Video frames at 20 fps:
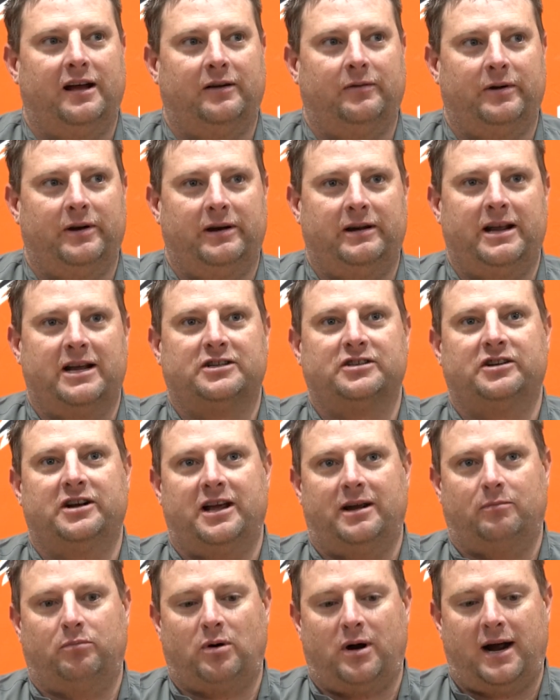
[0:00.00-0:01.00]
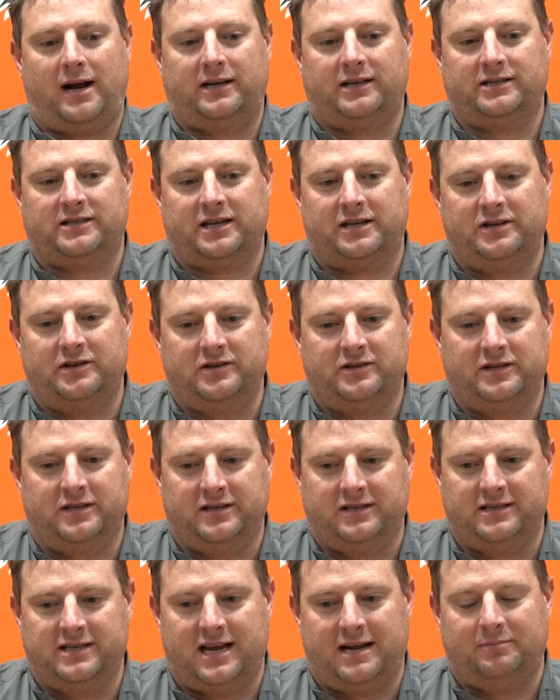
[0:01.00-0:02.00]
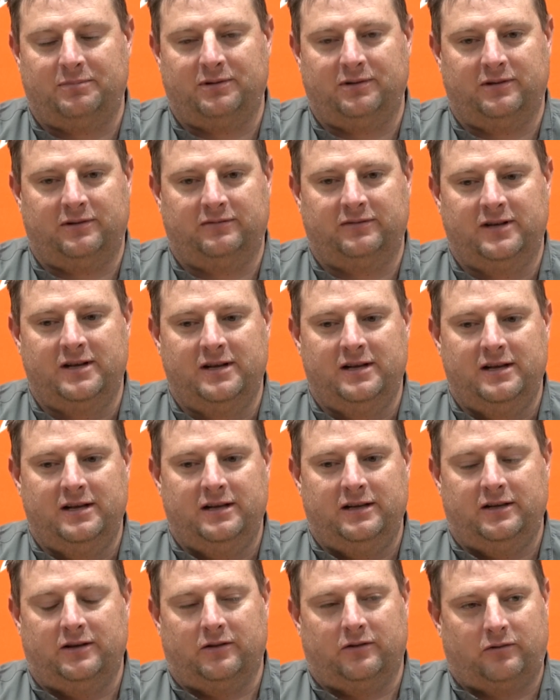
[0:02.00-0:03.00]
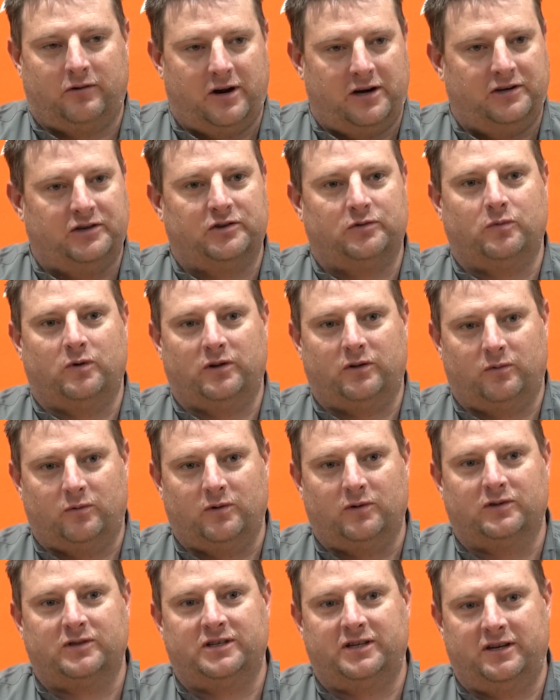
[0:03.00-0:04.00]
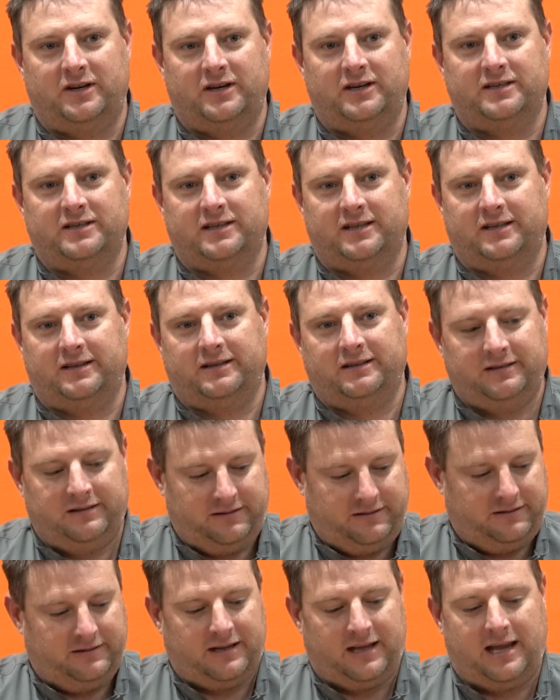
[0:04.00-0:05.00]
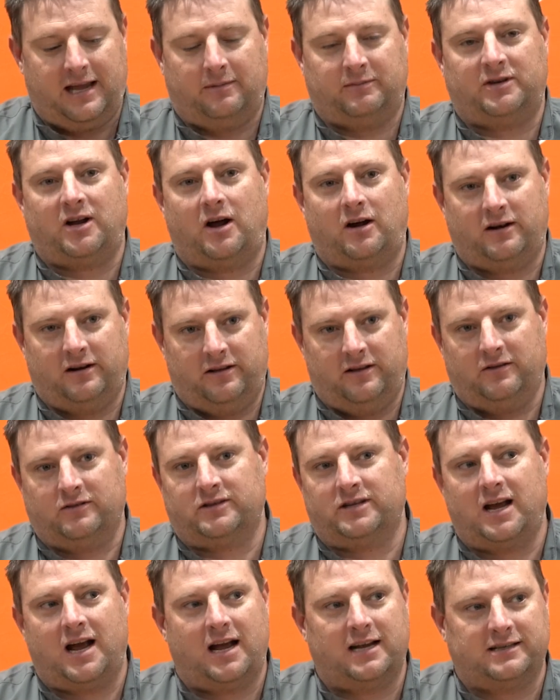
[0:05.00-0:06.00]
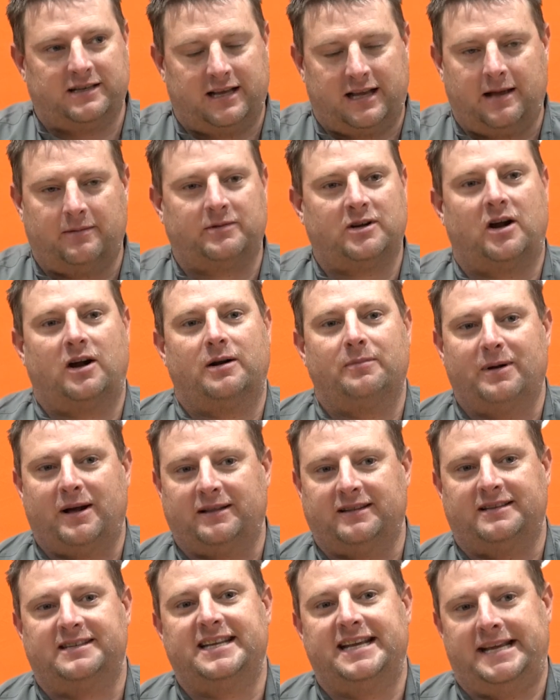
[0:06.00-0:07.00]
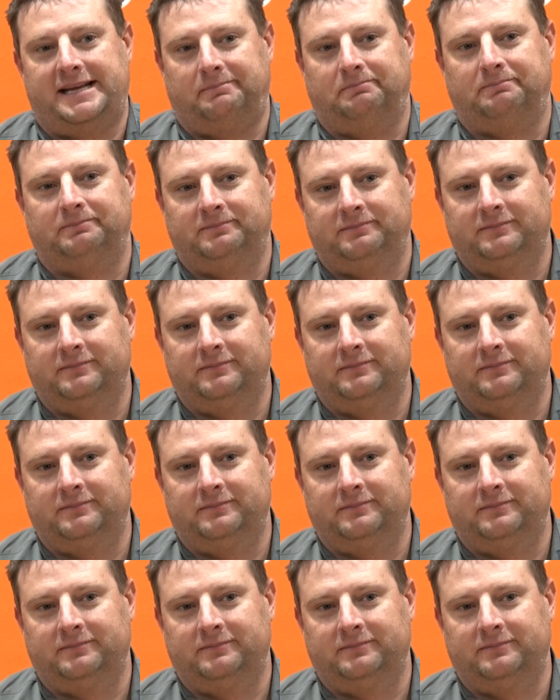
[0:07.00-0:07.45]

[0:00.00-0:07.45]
We yesterday at practice I used the example of the Rangers won the World Series and they kept talking to those guys and they kept talking about the team.